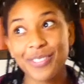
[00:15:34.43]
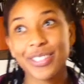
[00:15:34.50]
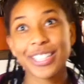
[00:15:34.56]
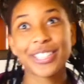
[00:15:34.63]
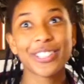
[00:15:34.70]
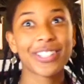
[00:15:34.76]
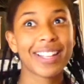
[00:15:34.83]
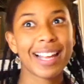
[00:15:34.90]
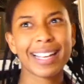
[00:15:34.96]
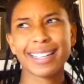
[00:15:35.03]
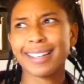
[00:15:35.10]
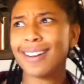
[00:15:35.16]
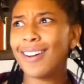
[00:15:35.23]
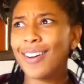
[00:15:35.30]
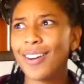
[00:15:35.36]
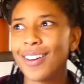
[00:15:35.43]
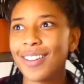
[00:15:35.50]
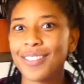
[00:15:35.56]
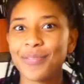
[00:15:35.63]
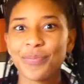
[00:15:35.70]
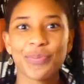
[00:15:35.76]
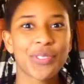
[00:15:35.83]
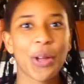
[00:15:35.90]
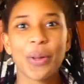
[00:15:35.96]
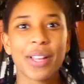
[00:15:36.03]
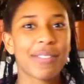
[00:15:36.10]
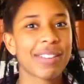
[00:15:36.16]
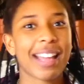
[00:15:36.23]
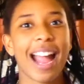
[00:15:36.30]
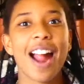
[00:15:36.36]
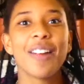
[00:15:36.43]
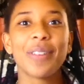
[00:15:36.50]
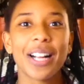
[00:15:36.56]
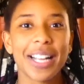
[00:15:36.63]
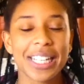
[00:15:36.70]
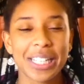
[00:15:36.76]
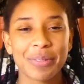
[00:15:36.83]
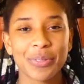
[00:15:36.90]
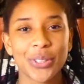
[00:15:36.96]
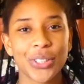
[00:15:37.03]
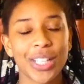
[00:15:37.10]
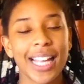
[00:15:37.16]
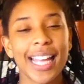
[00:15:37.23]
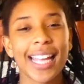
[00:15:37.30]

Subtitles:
which you're like, don't even care about anymore.